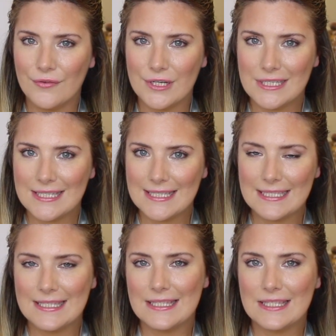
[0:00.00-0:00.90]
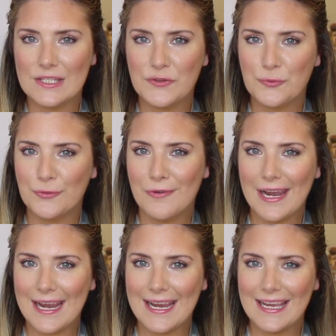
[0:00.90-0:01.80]
versus
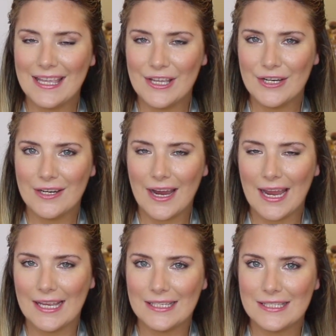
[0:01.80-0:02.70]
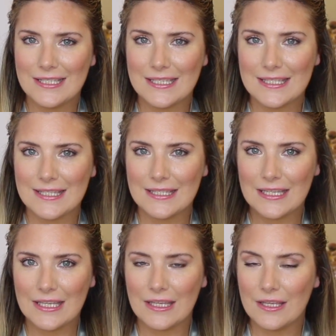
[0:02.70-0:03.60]
spray here and
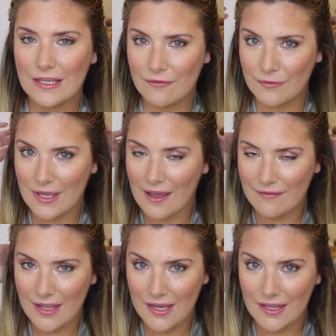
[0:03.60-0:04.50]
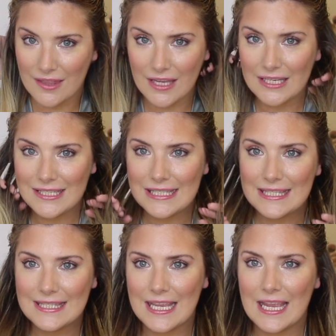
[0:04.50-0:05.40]
see if we have anything to
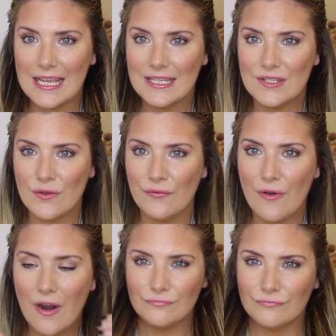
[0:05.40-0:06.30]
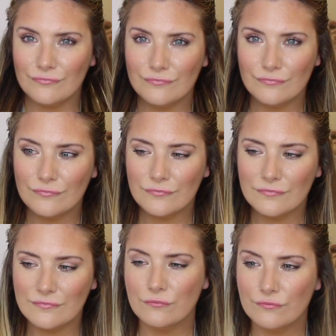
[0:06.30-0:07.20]
say so far. Okay,
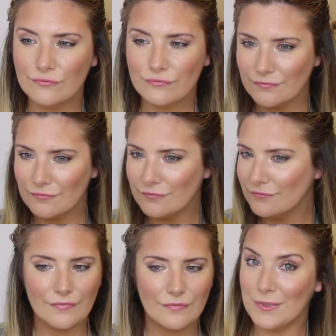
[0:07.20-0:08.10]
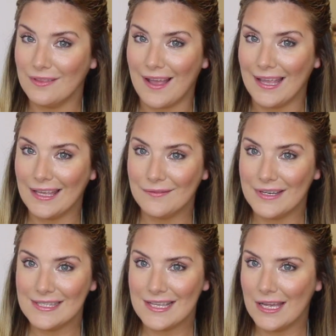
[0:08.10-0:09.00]
so far I would be lying if
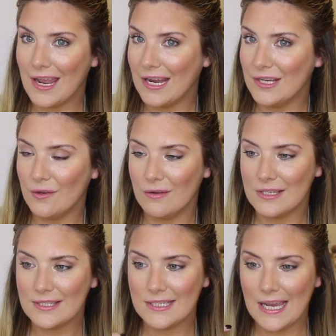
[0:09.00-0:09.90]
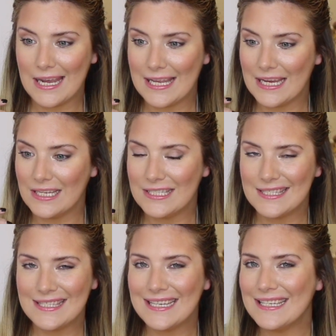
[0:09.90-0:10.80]
I said I noticed any
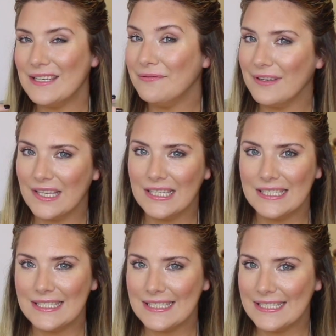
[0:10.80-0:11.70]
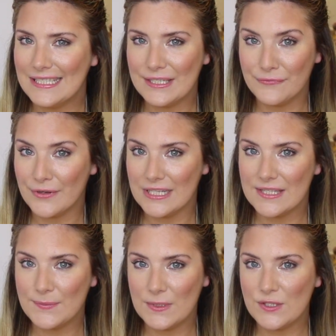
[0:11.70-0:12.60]
significant
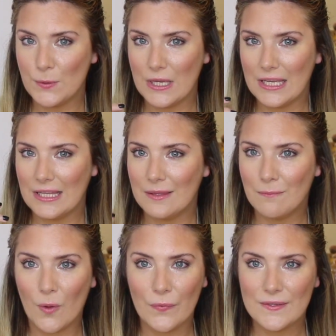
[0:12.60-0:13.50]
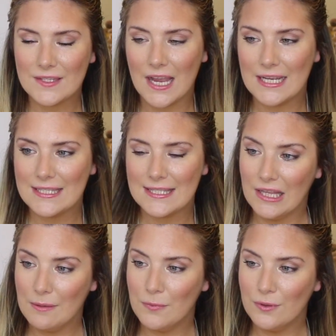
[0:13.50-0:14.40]
difference between both sides.
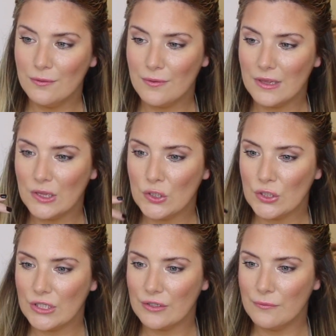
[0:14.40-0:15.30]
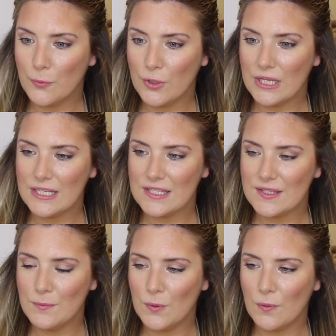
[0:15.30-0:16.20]
They both look pretty
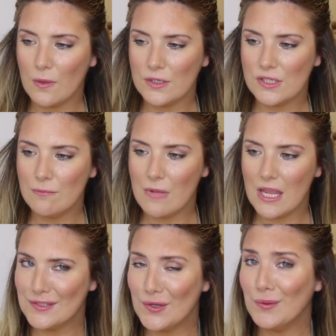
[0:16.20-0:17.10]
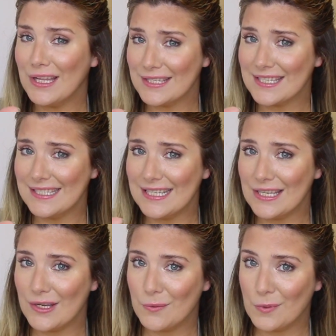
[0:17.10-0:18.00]
smooth to me. So let's
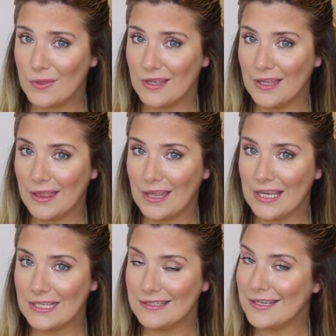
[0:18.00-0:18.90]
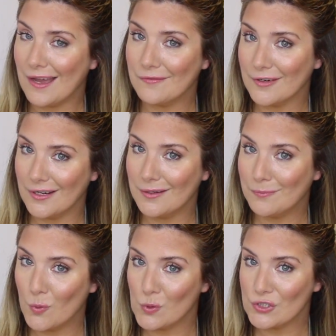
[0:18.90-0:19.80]
continue with the
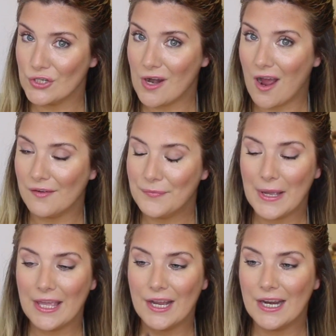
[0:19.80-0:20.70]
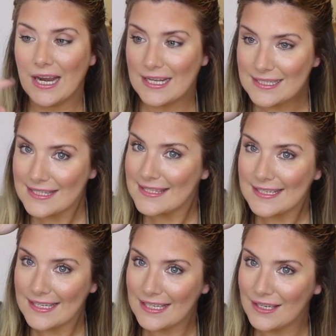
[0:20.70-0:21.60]
tougher portion of my hair and
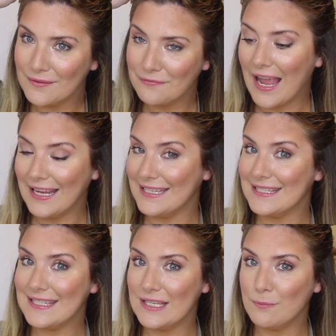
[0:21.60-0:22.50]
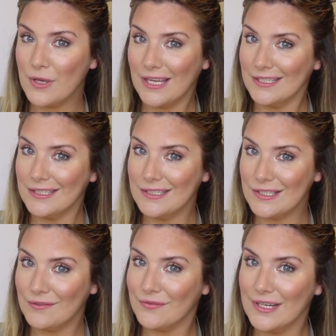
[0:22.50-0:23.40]
see if I can see a bigger
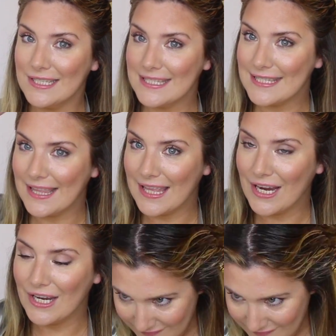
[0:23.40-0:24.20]
difference there.